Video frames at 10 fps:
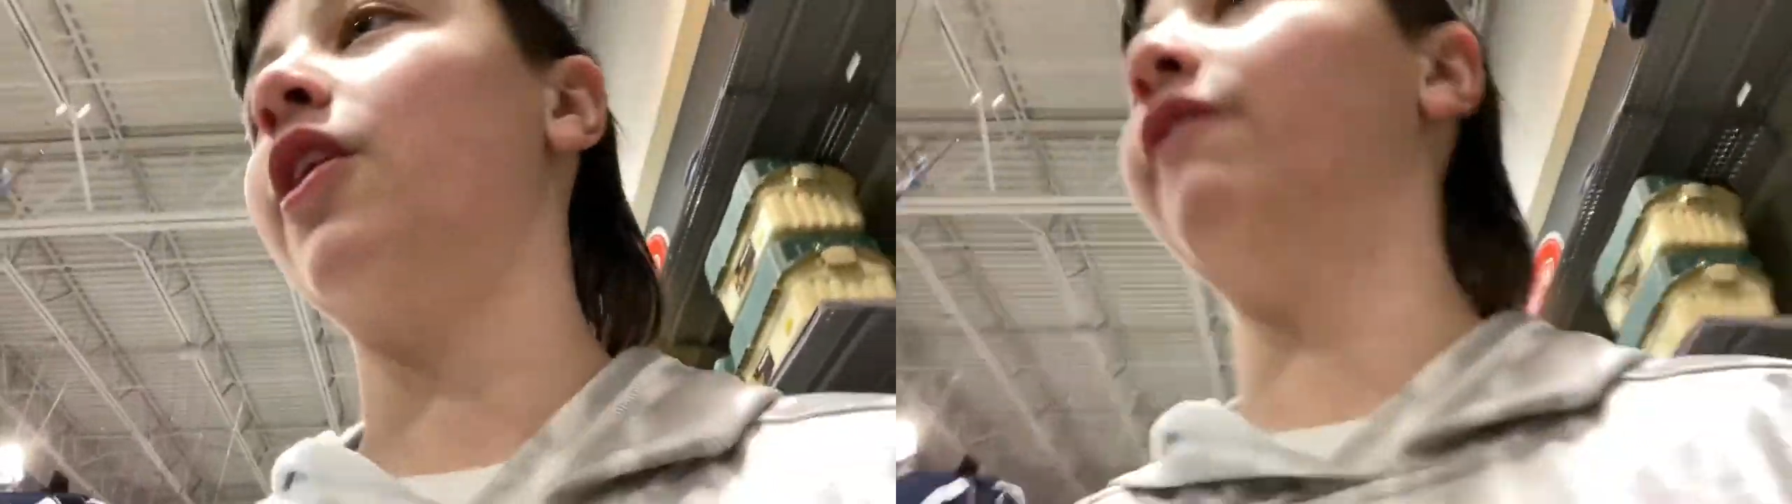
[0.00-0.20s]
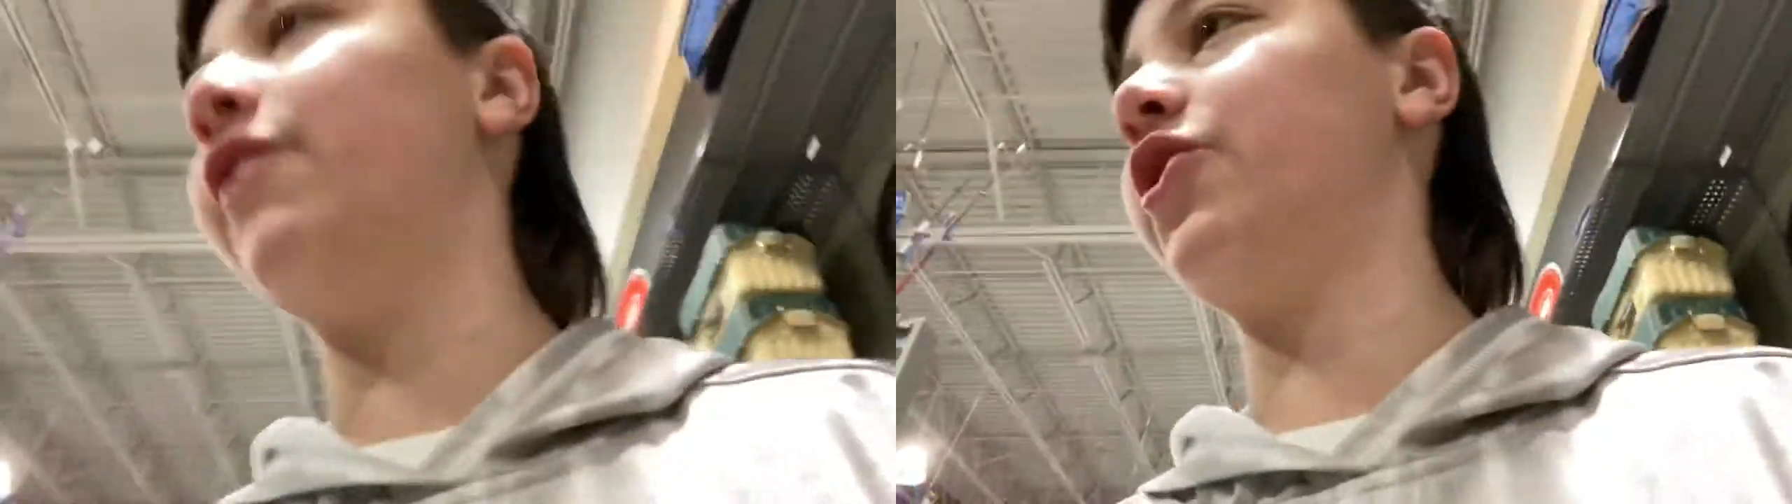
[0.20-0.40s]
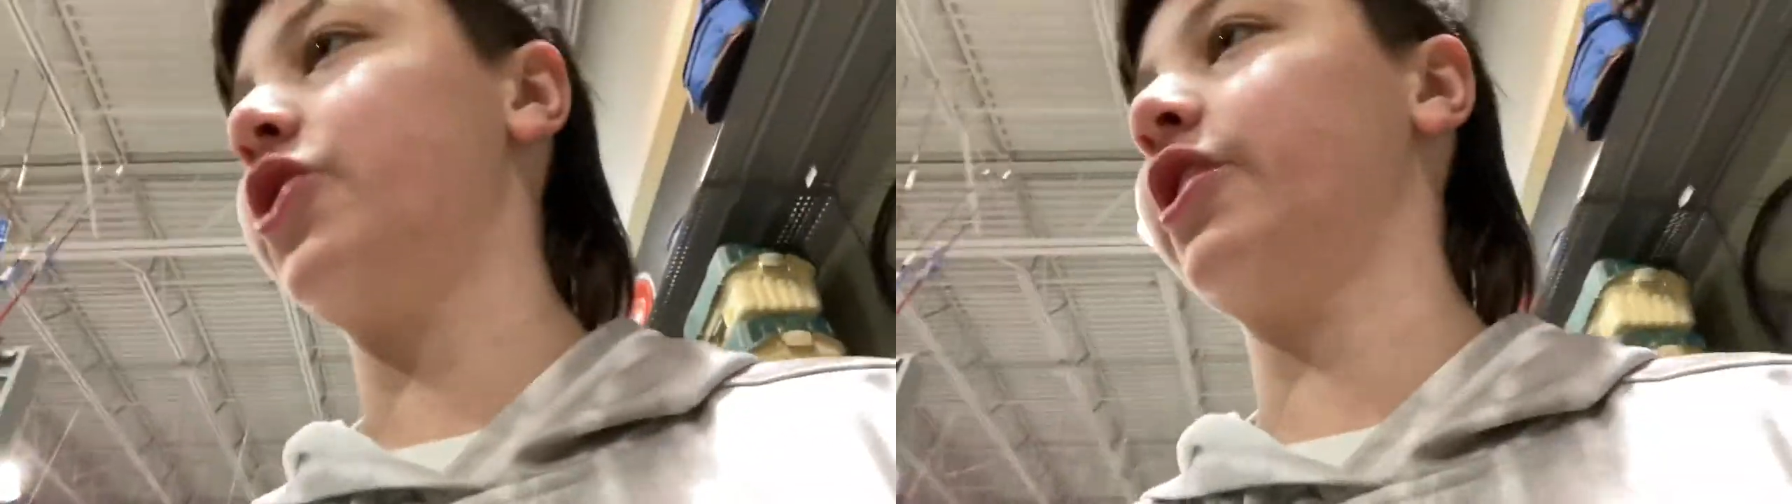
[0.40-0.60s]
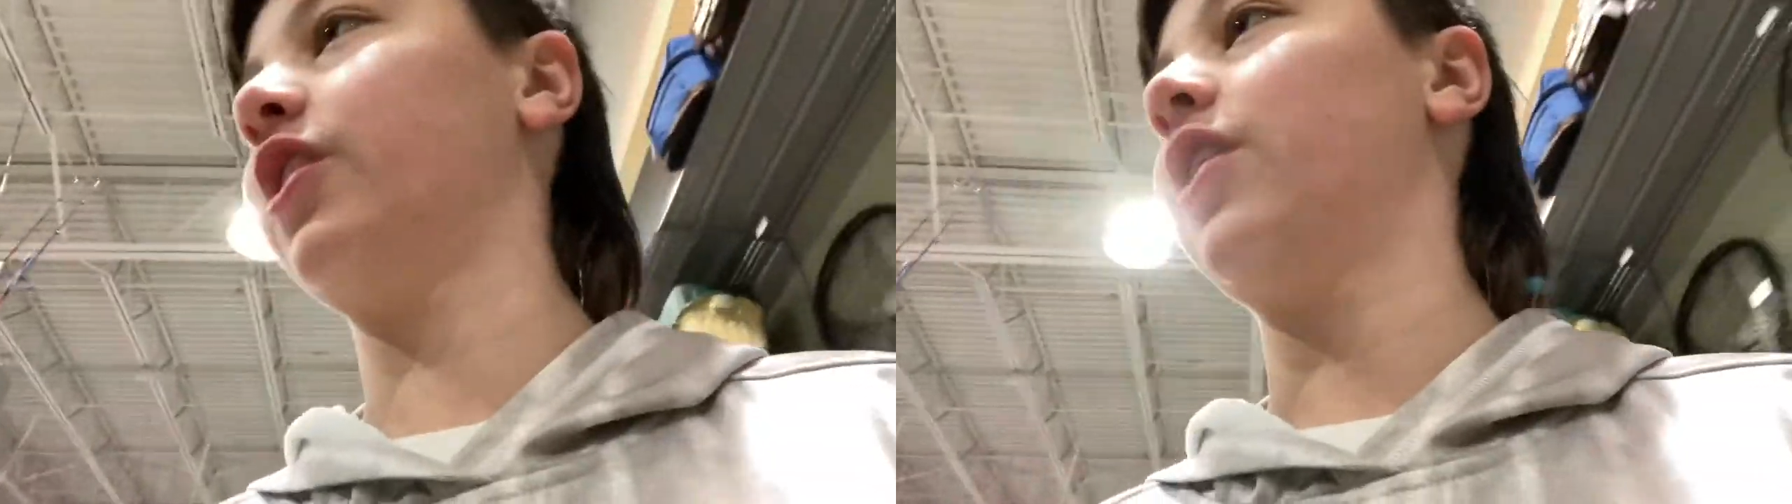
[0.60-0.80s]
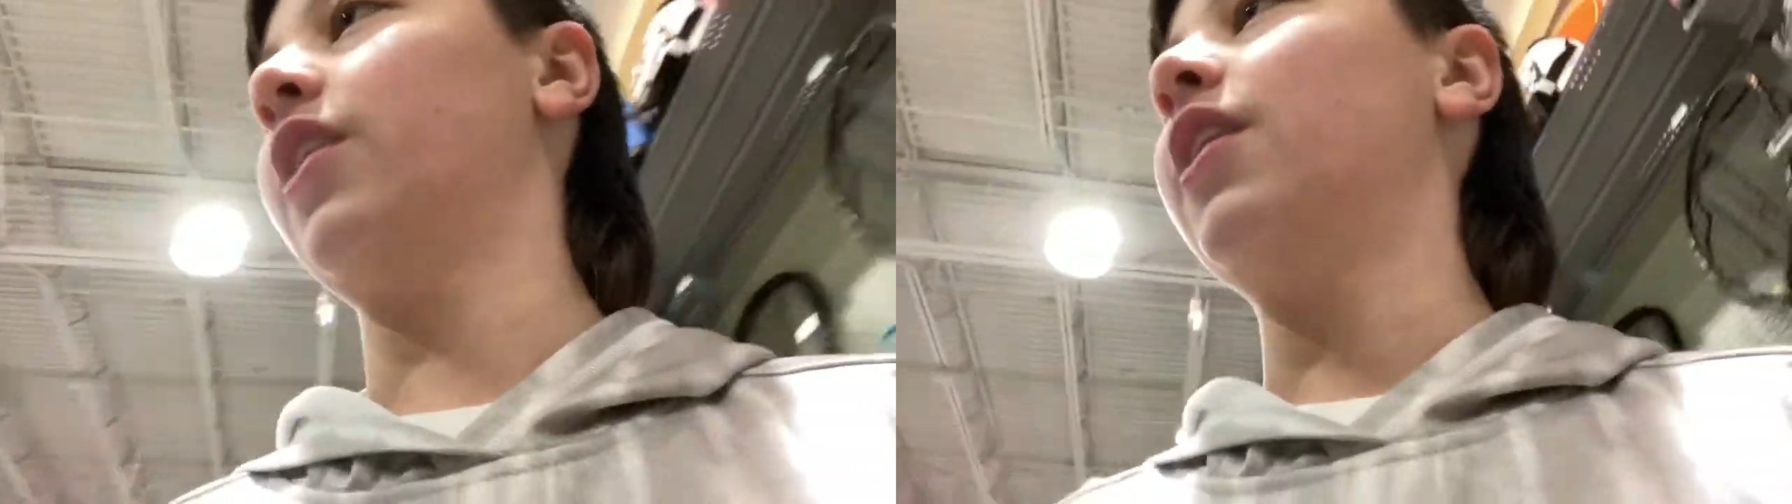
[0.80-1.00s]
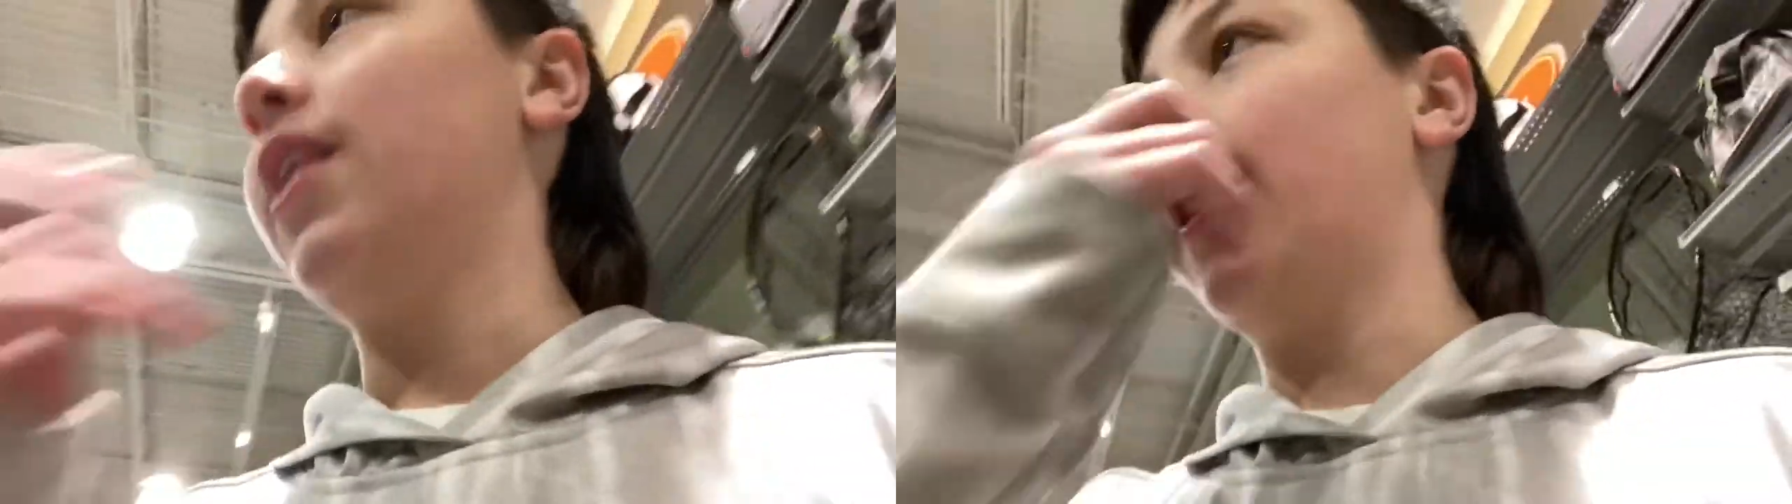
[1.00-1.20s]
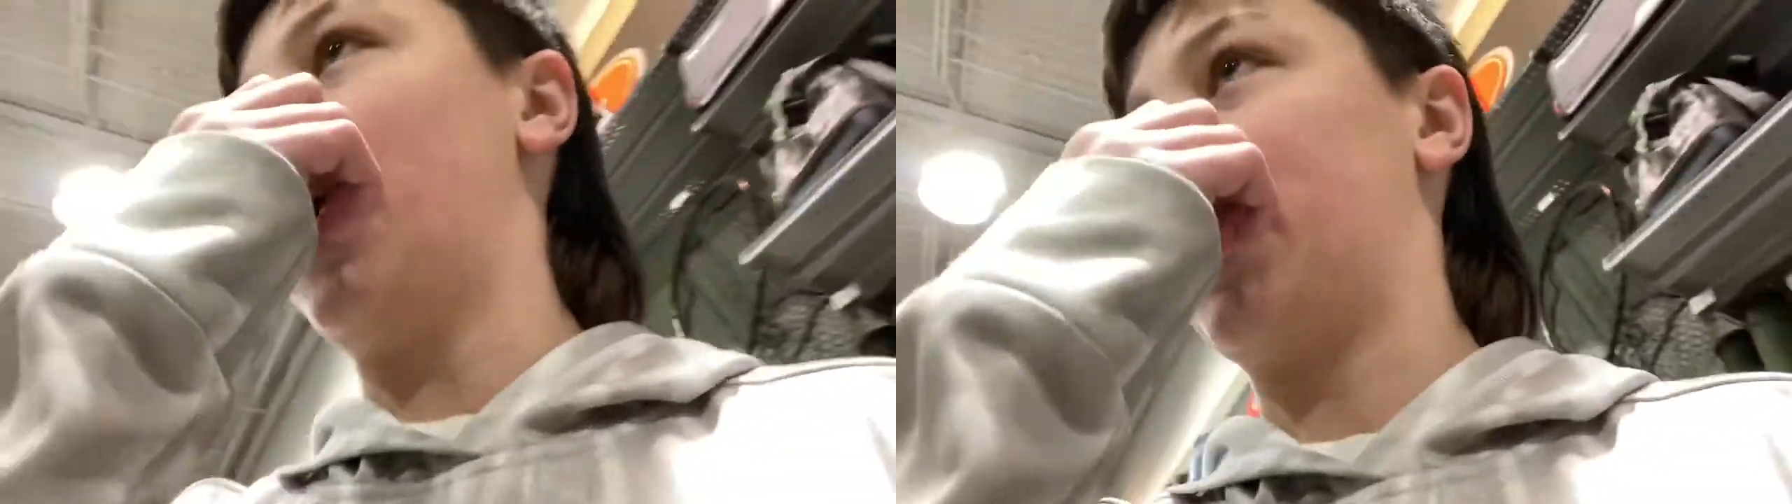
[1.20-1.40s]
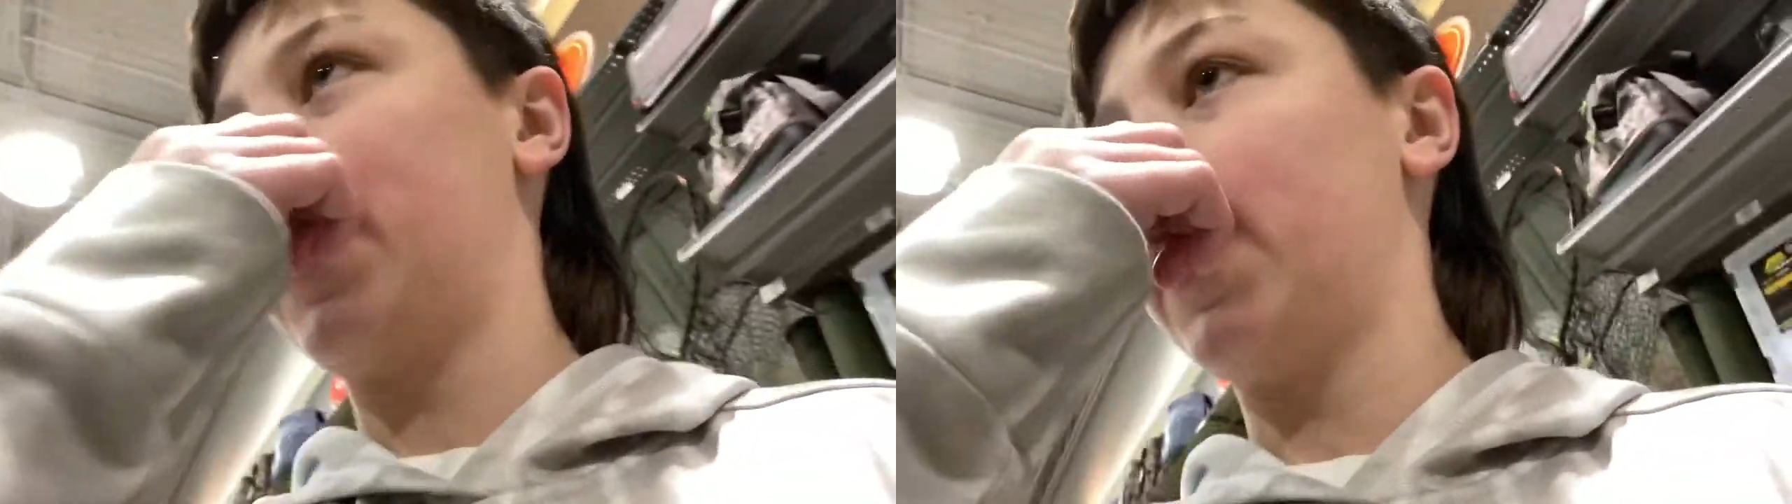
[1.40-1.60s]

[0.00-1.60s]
go fishing. Like,